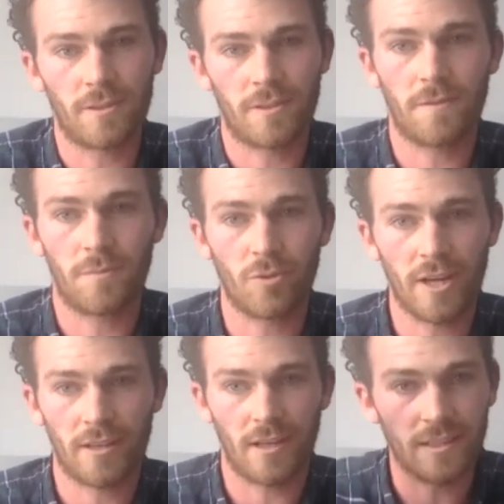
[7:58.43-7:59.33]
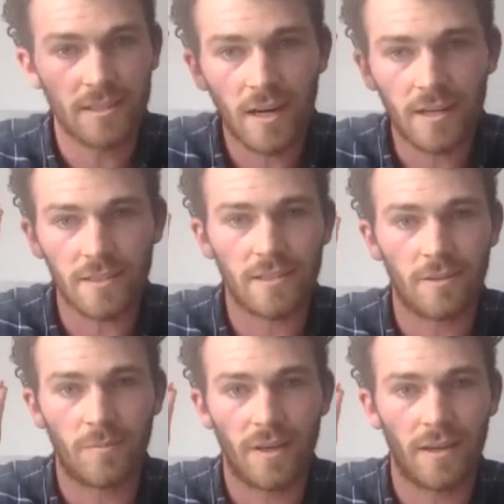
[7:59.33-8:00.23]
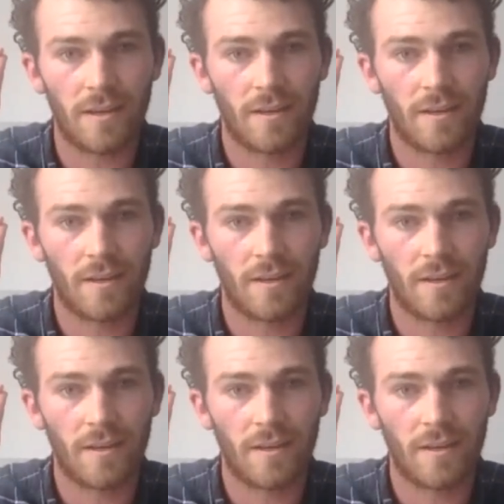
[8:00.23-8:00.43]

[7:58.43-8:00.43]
because if you break like the tiniest little bit,